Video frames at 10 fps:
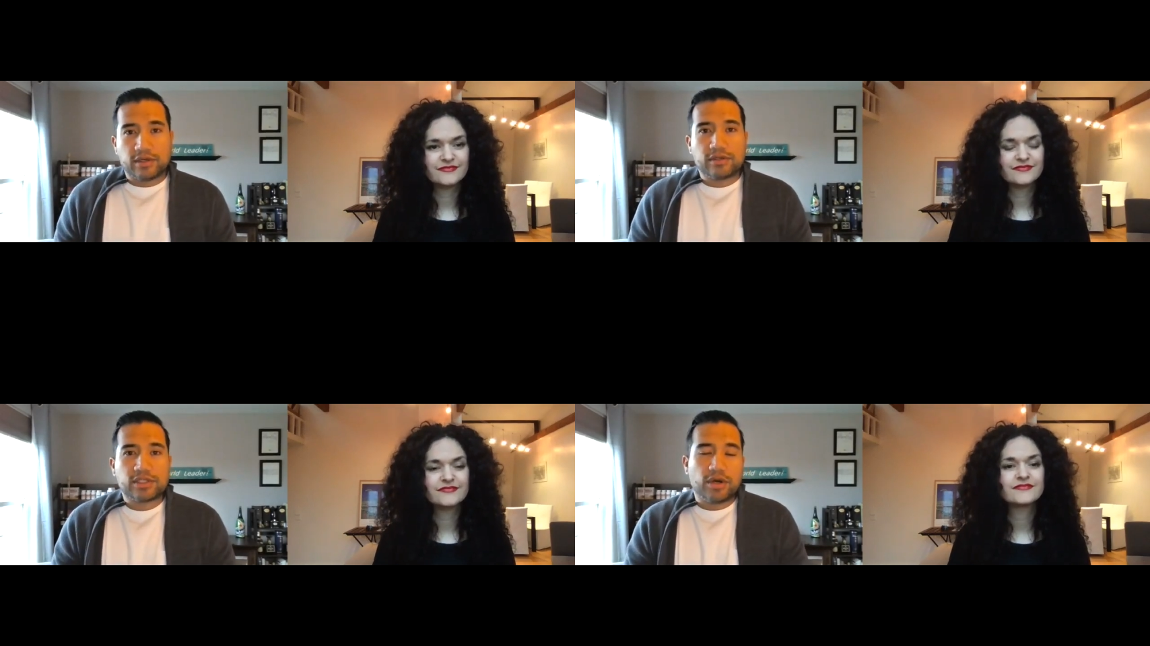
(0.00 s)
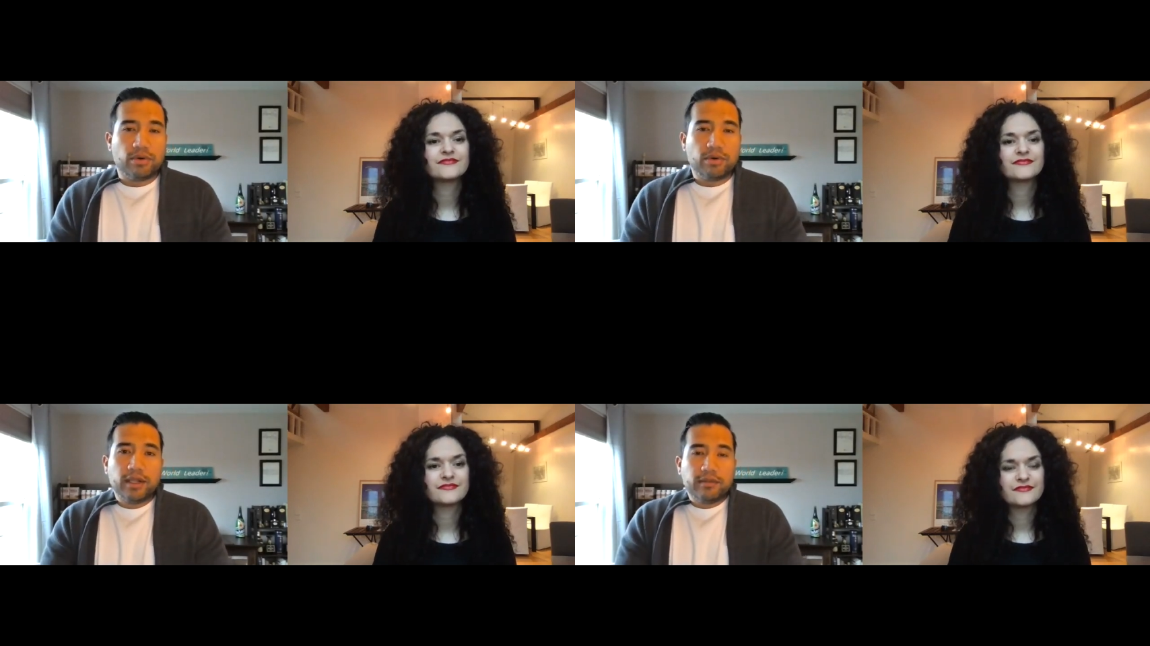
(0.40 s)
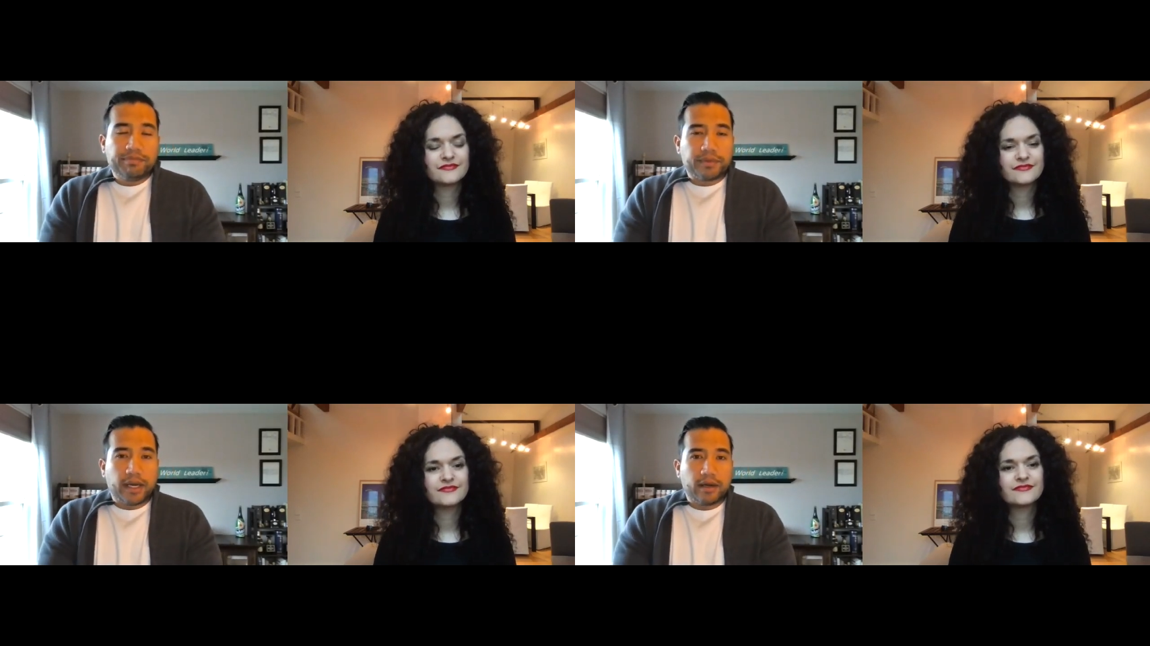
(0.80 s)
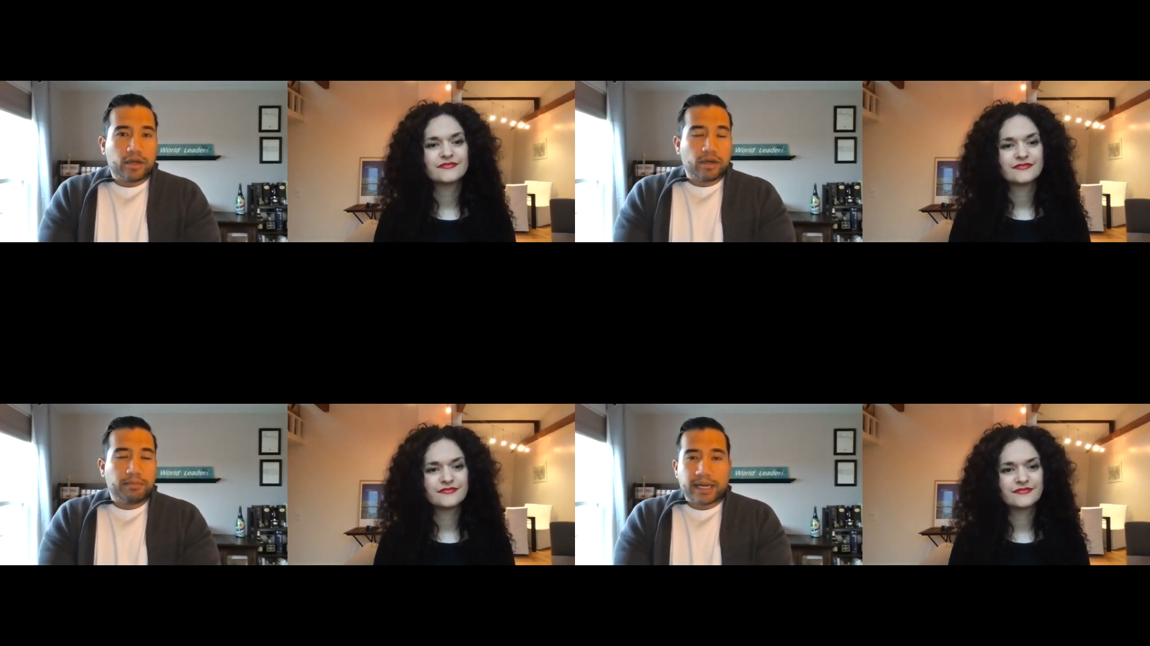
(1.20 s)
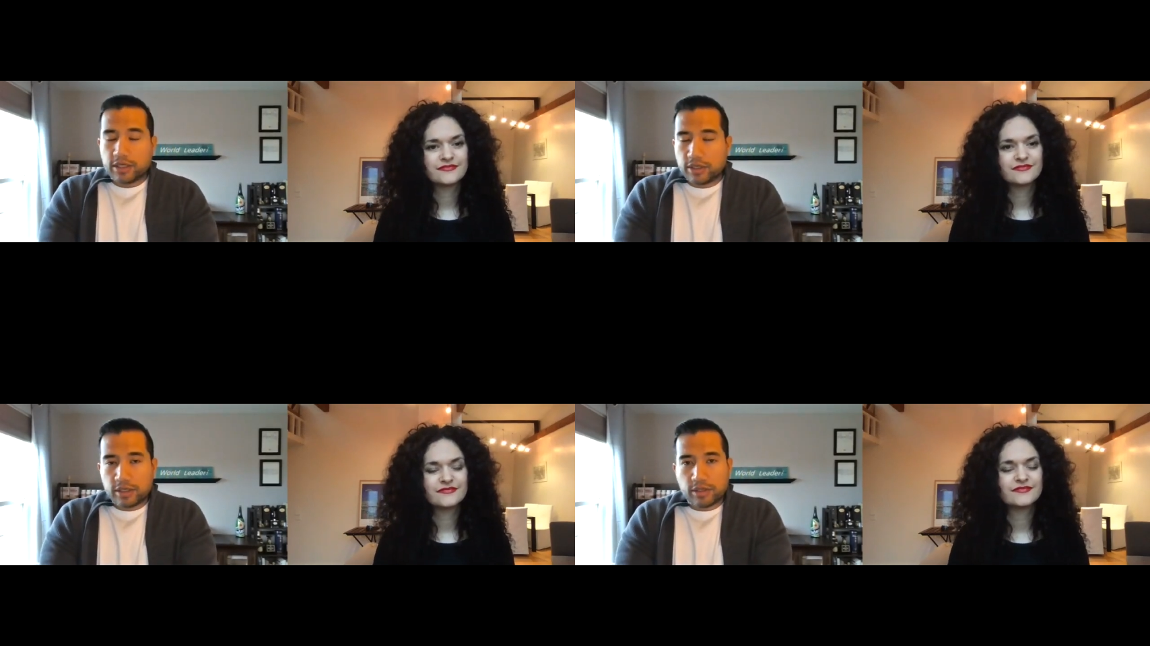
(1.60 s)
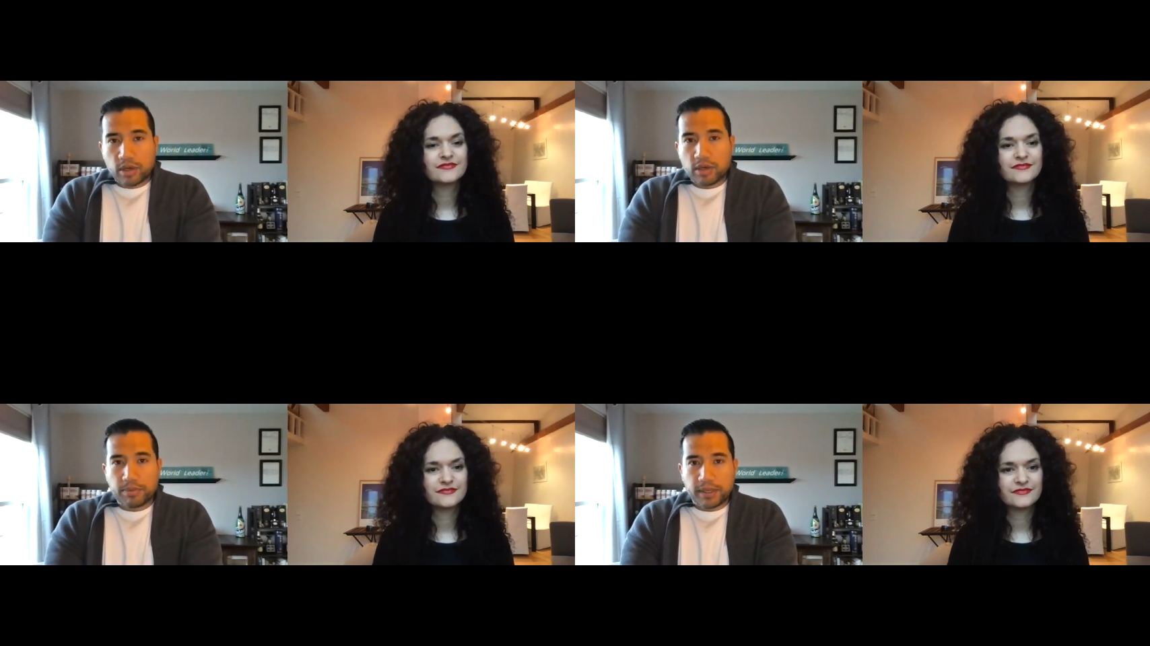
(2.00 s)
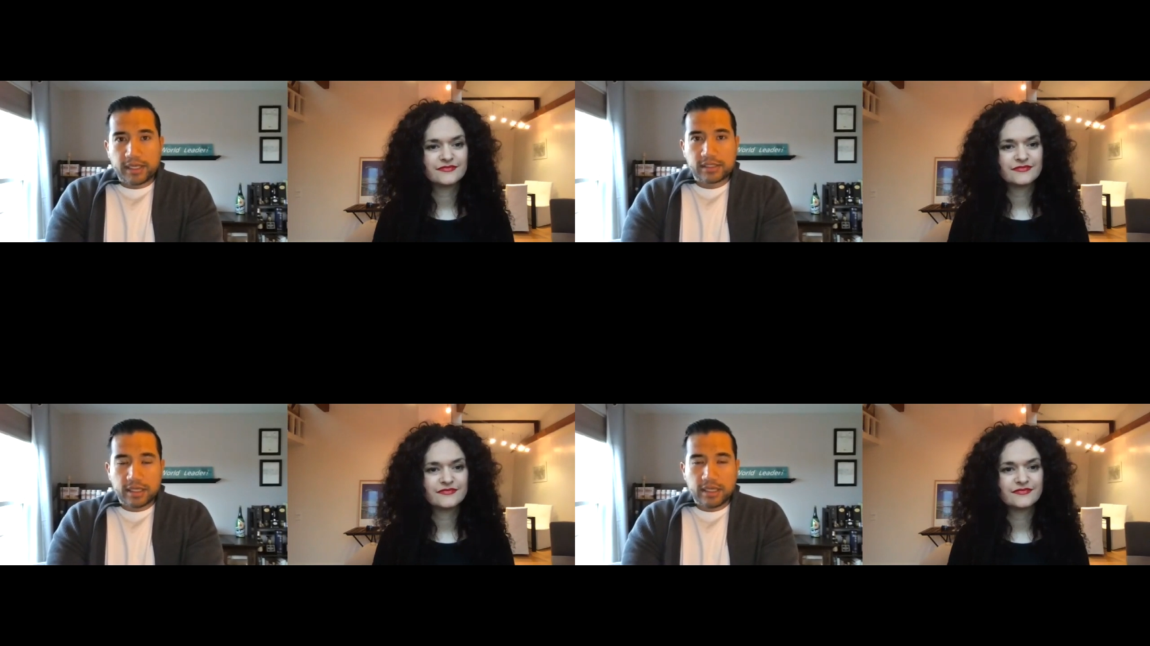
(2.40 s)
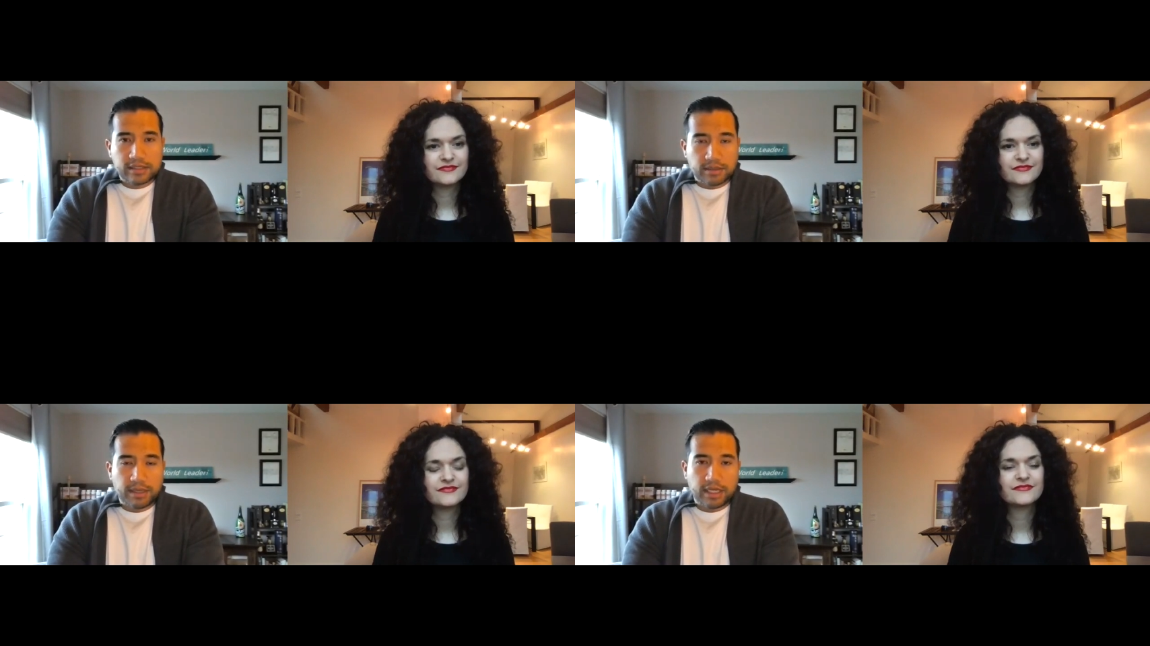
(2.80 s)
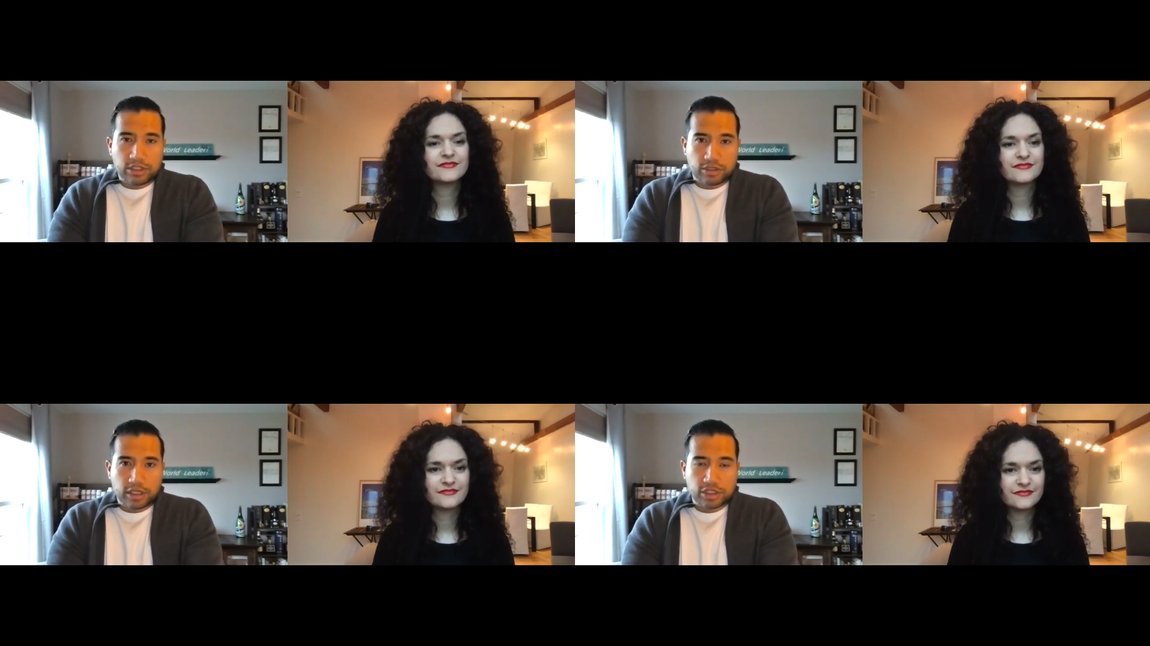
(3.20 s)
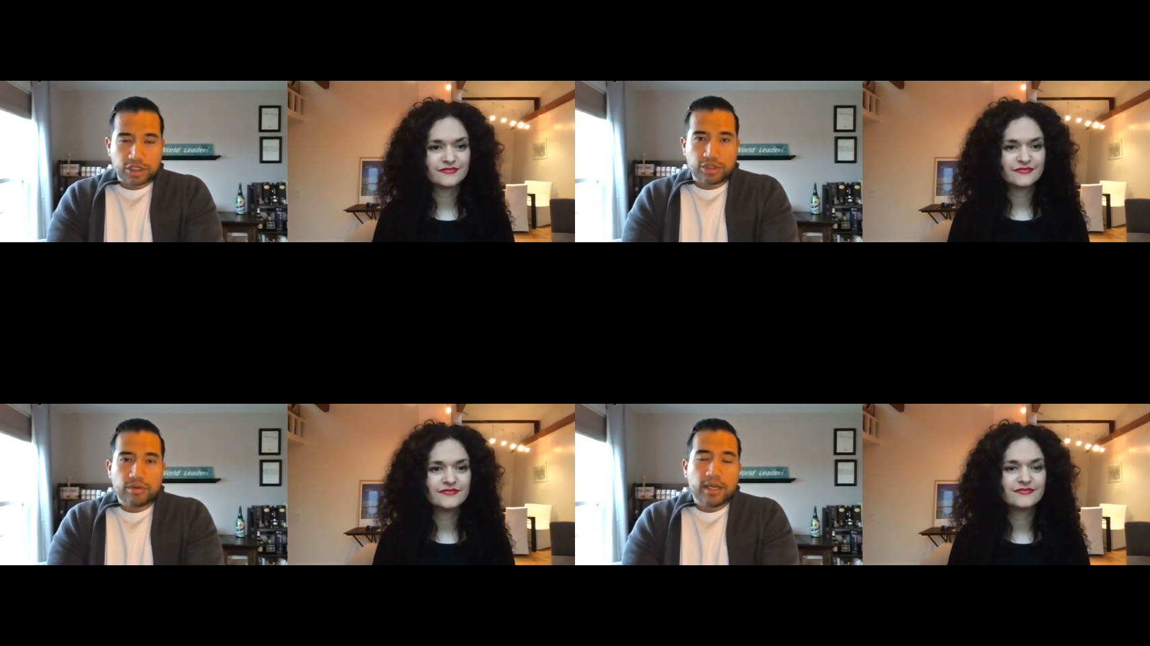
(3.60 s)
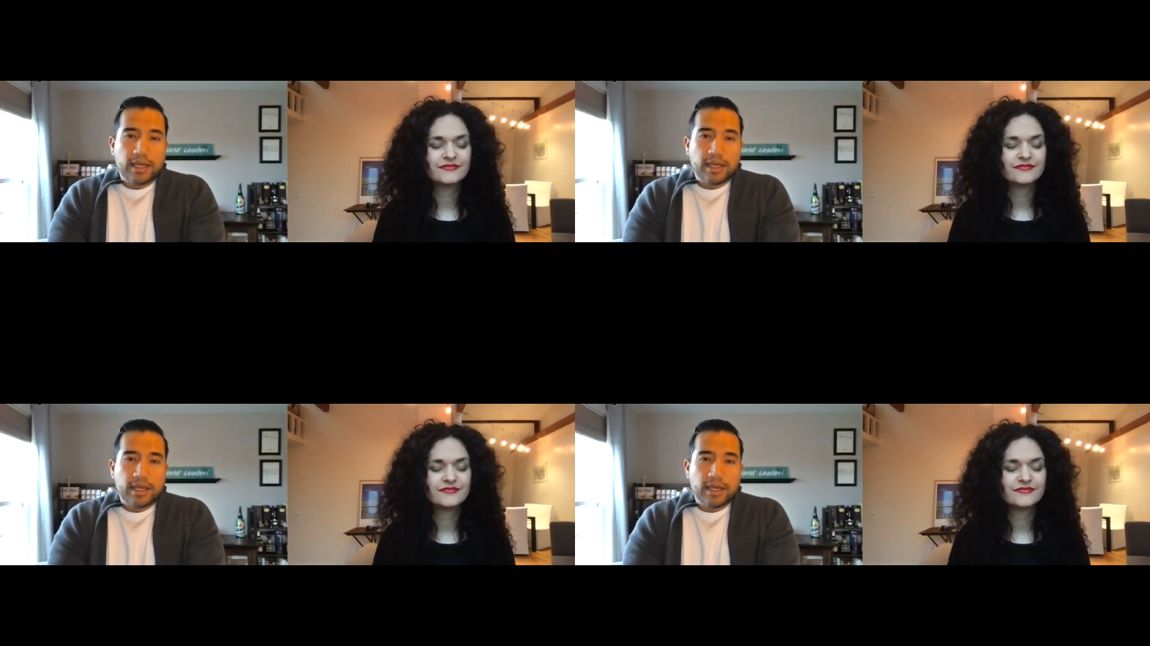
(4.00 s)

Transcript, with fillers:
Speaker 1: And so, uh, good bacteria in the wrong place is a major issue.